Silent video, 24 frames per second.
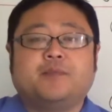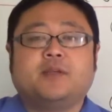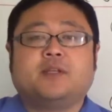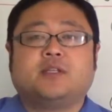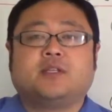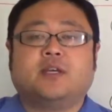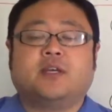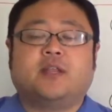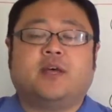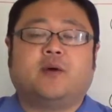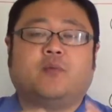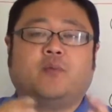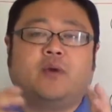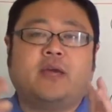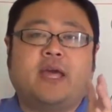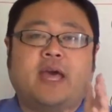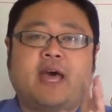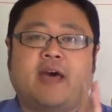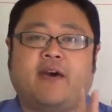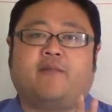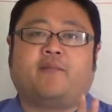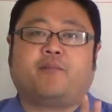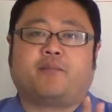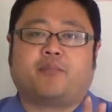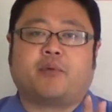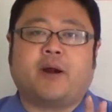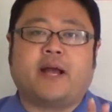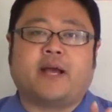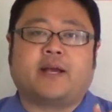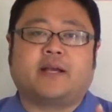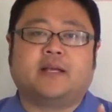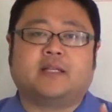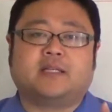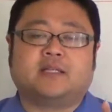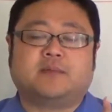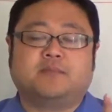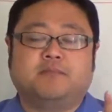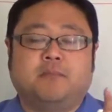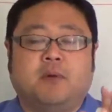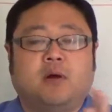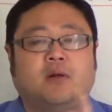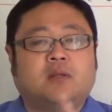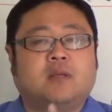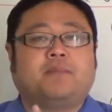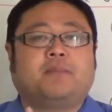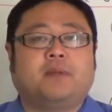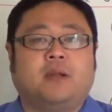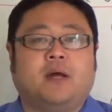so that we have brackets
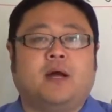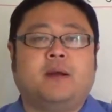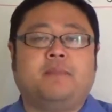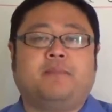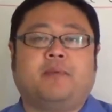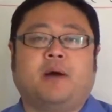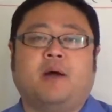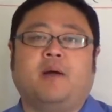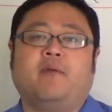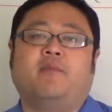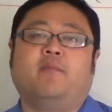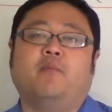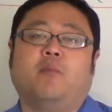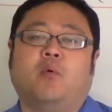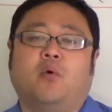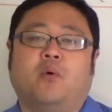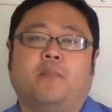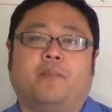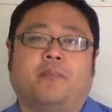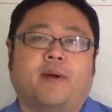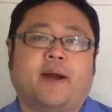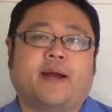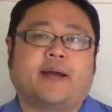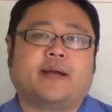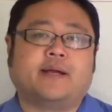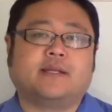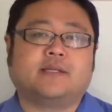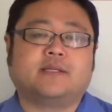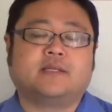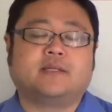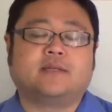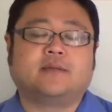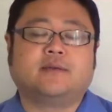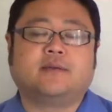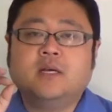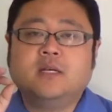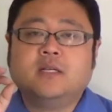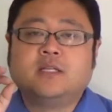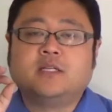multiplied by more brackets.